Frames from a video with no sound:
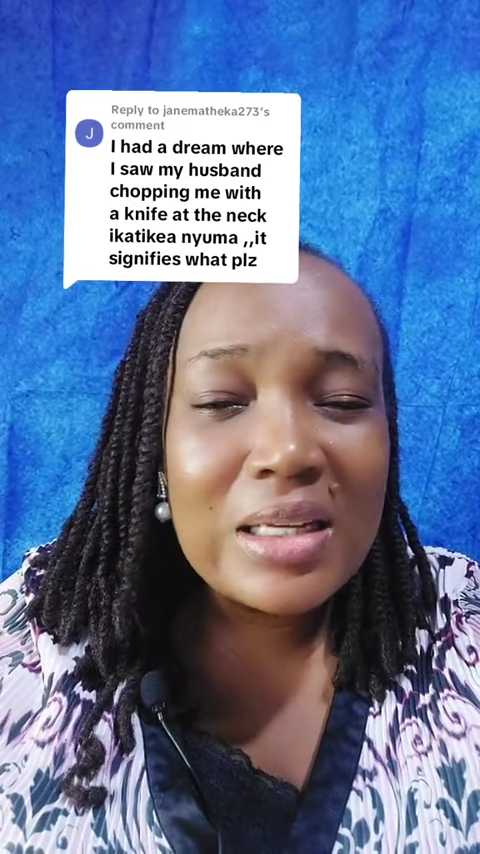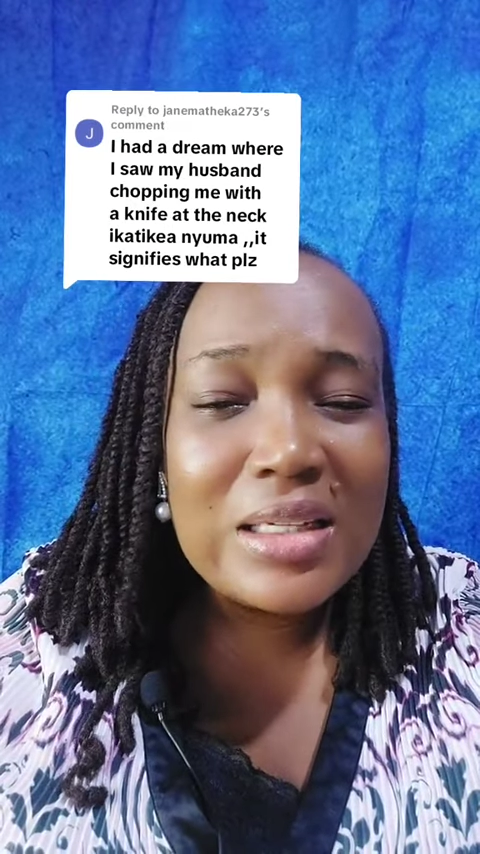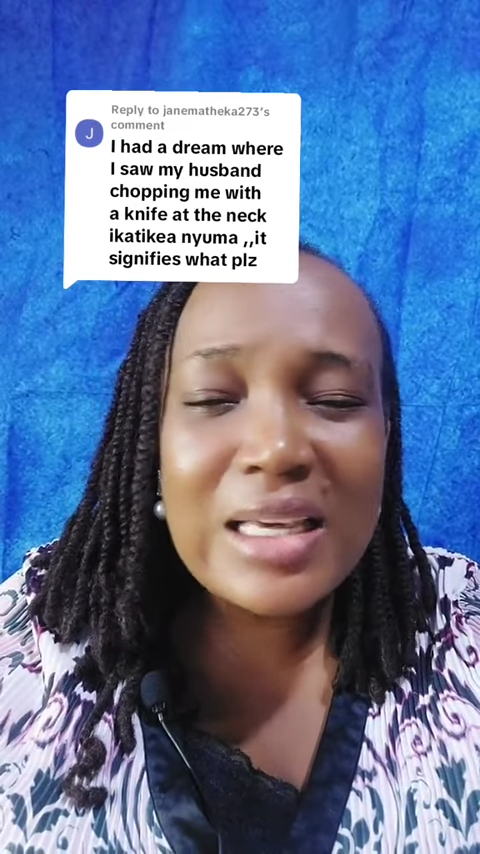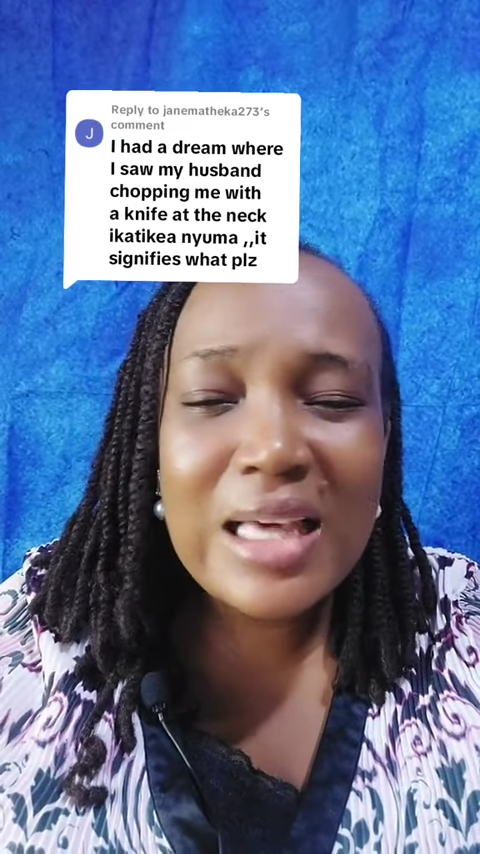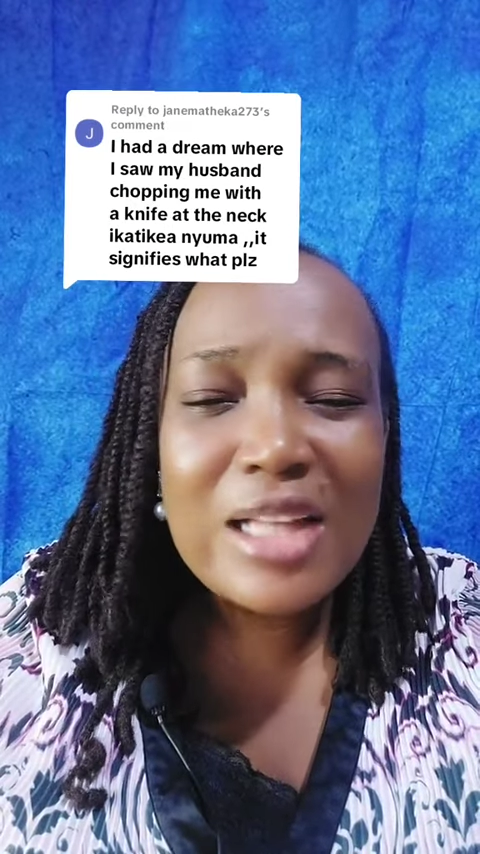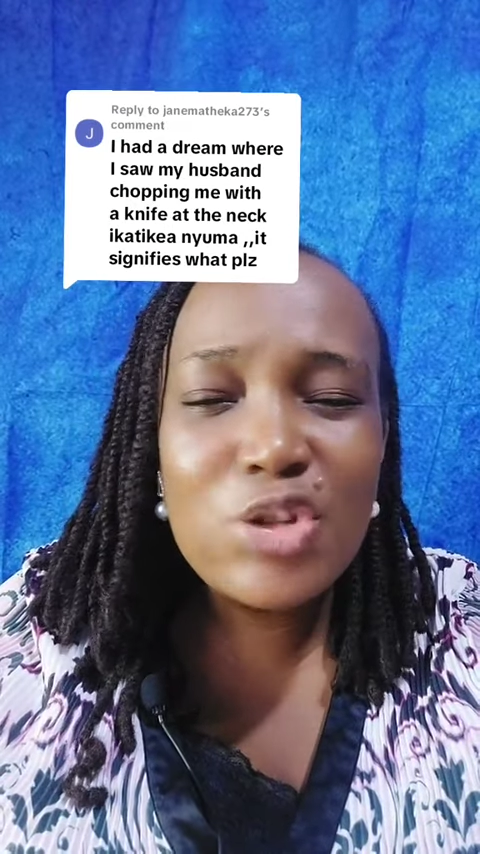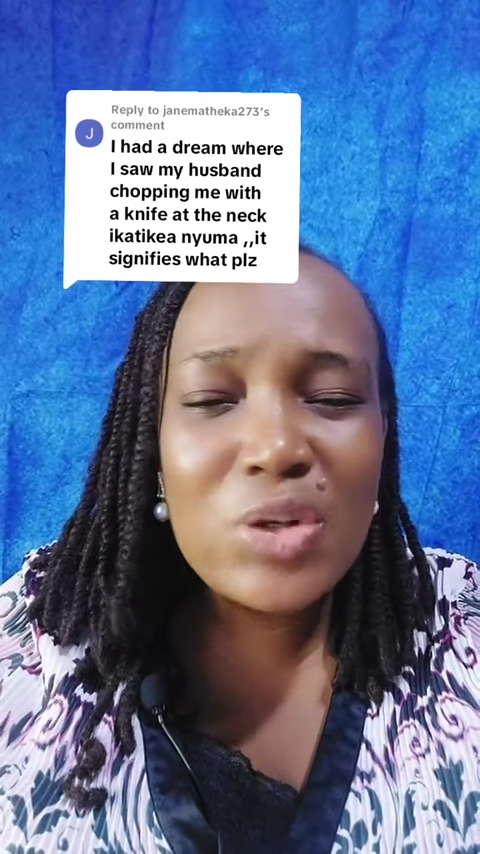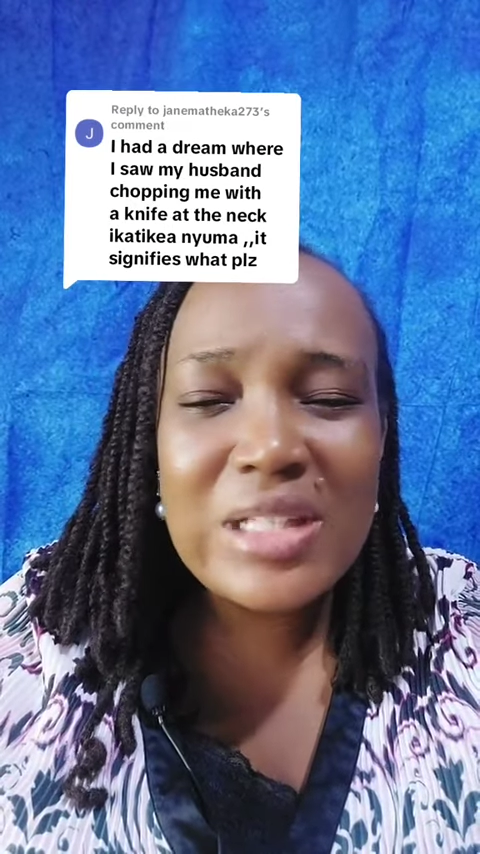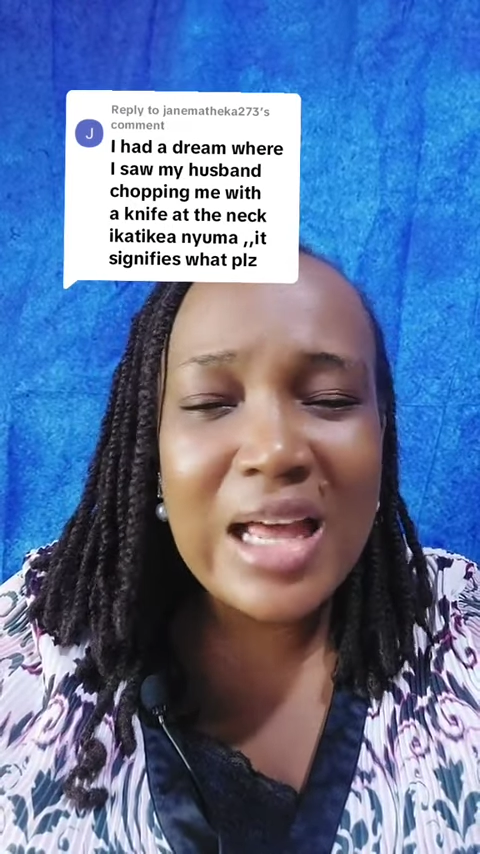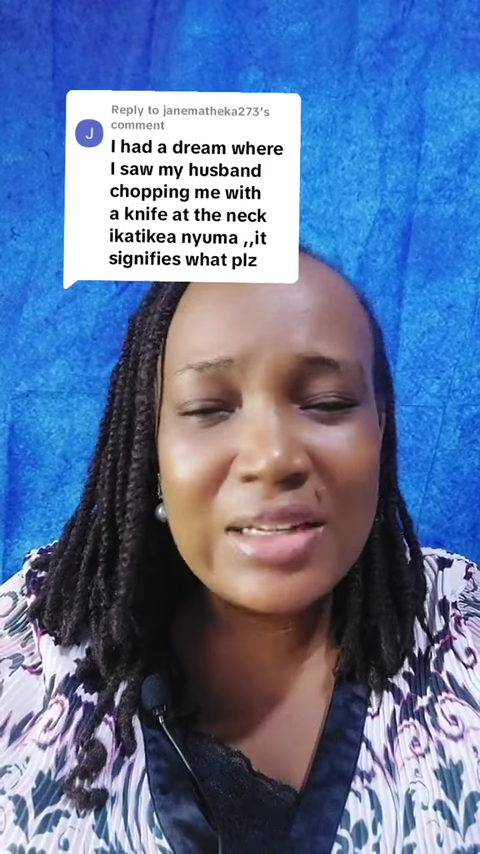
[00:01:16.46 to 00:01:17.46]
they can't
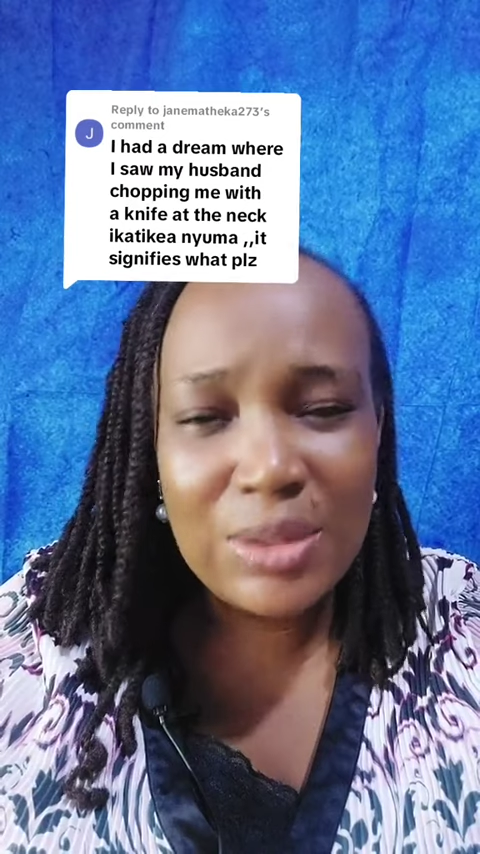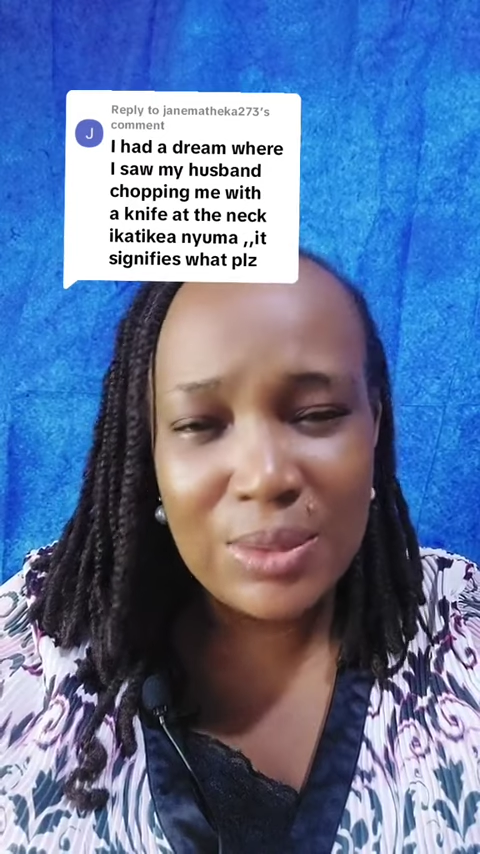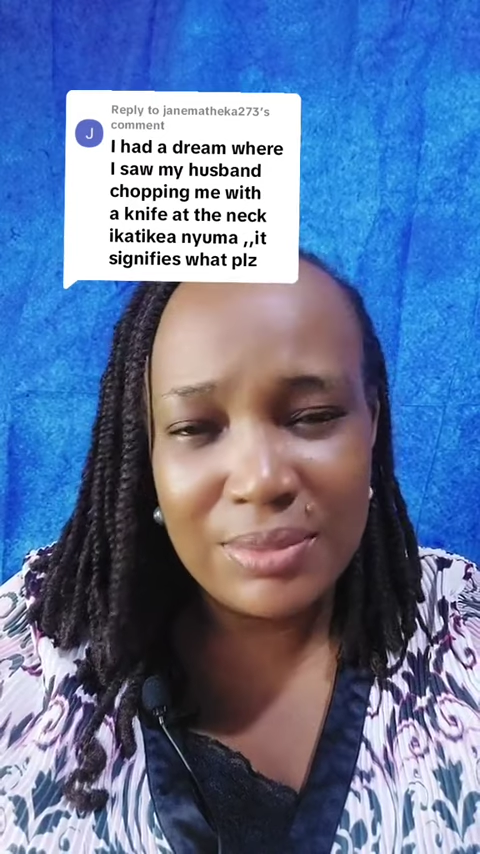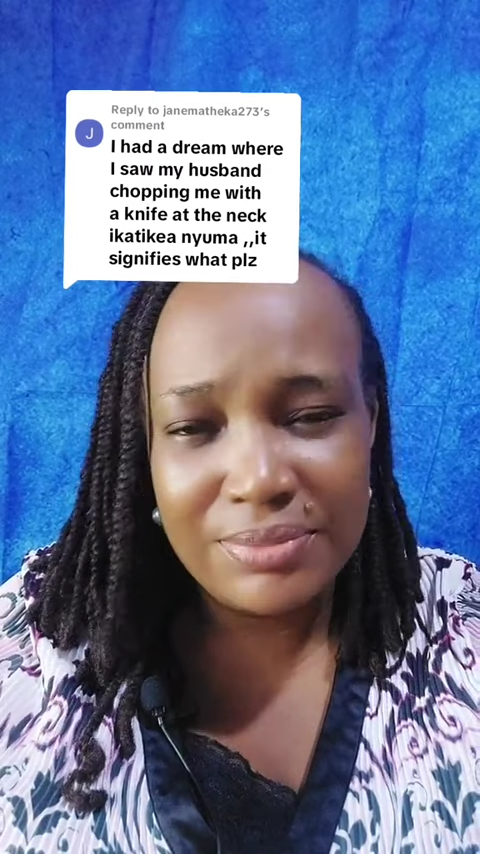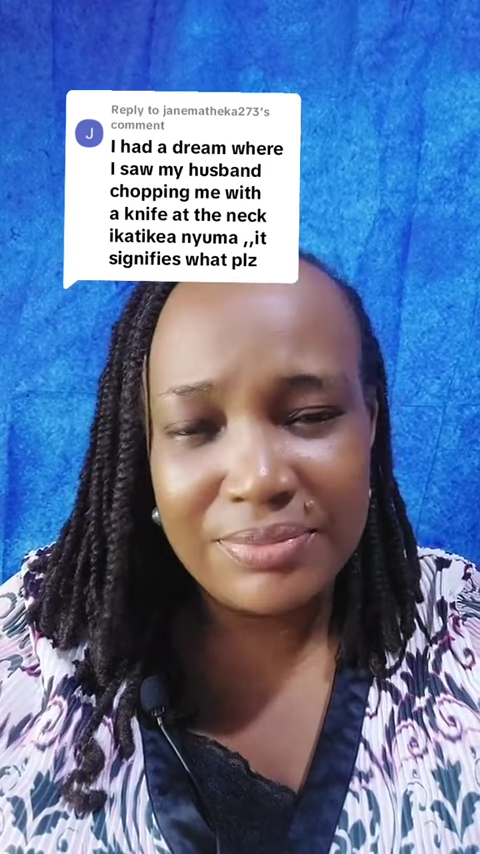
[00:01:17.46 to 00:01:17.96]
just handle.